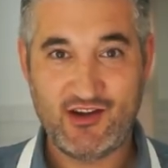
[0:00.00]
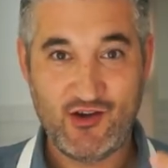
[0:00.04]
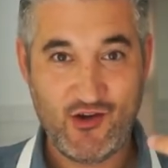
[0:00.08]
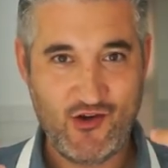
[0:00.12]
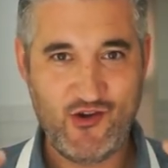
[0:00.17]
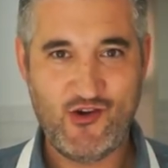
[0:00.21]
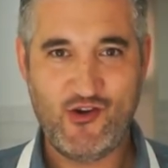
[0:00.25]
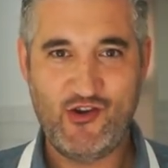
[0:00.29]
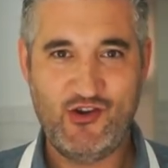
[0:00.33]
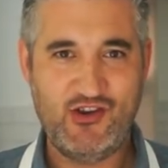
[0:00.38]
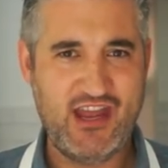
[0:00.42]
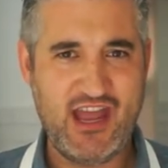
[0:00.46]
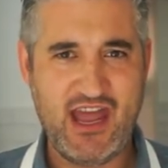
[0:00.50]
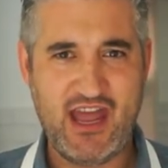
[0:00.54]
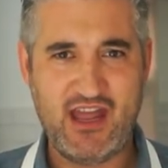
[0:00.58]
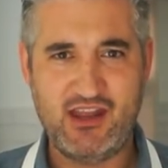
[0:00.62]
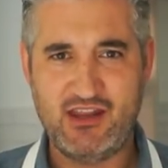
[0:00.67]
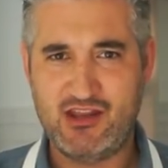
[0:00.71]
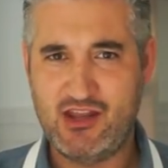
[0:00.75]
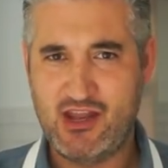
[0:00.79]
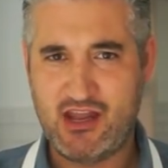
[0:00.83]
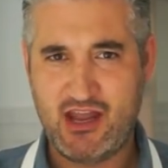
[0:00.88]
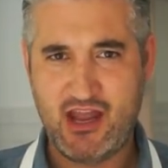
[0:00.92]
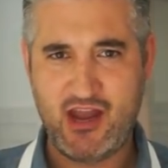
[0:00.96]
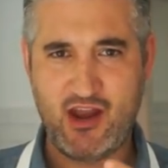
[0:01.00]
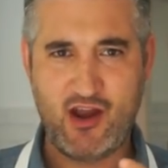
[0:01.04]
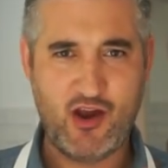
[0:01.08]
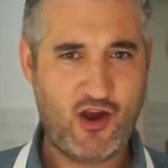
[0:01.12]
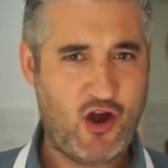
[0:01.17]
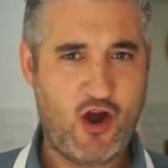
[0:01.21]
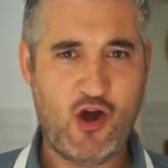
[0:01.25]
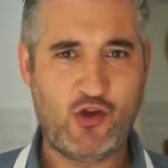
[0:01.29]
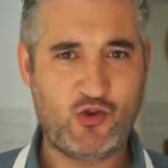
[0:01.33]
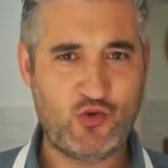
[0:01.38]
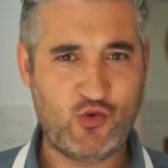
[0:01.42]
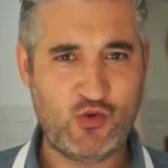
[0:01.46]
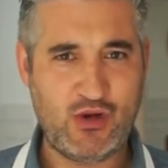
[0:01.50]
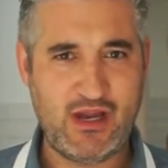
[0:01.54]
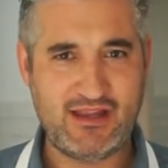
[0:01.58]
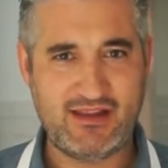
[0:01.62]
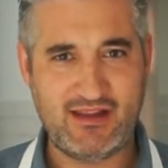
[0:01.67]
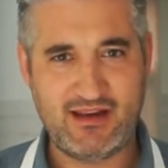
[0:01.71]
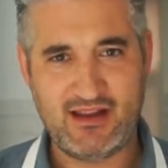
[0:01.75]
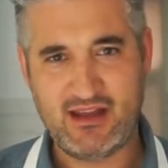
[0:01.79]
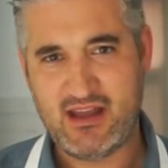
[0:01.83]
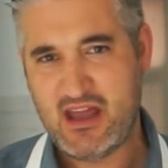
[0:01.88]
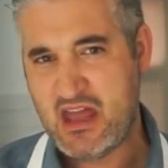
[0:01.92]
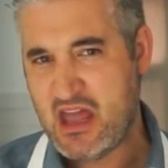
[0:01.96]
Oh yeah, you can go to
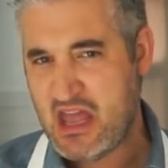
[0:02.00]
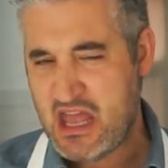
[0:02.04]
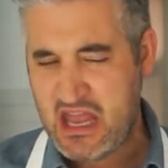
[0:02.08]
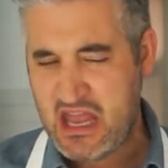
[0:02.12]
Italy,